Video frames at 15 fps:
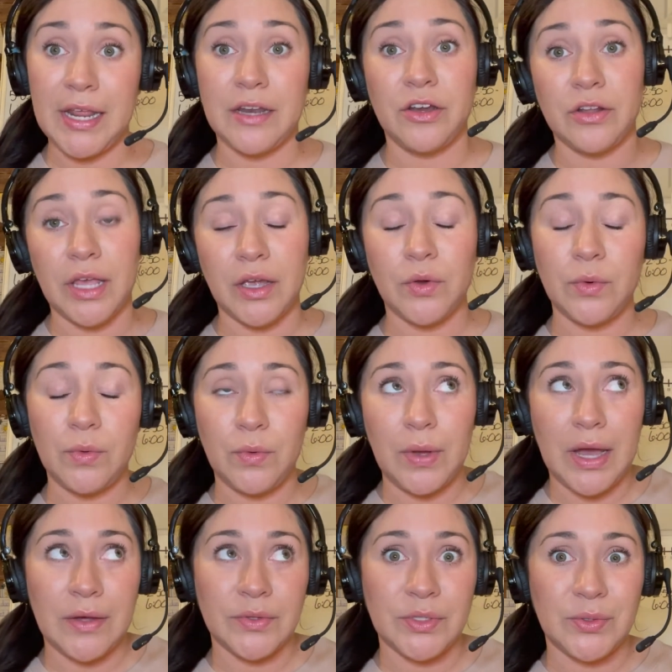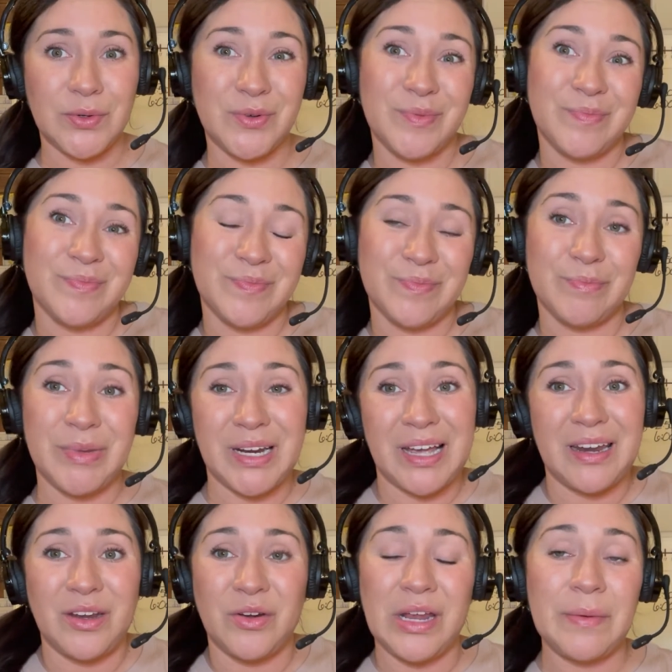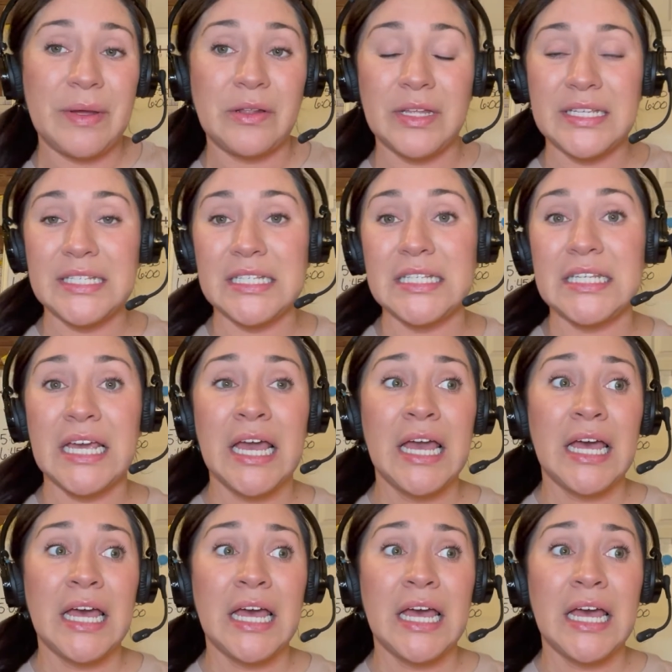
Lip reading: and you're like, ooh, Outschool, but I got to create my own lessons.